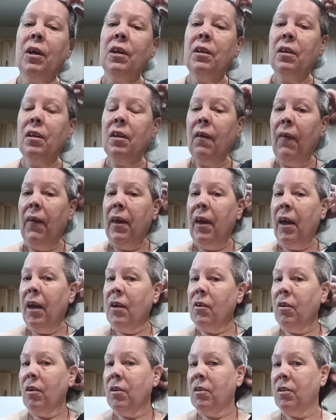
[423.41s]
I
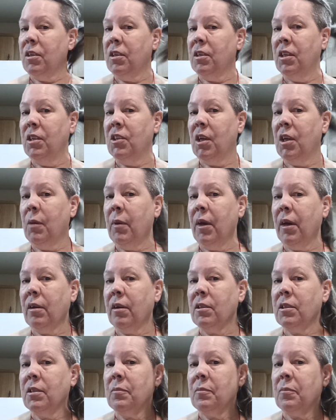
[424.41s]
had gone to the TJ
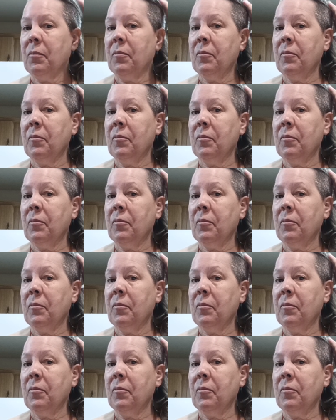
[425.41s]
Maxx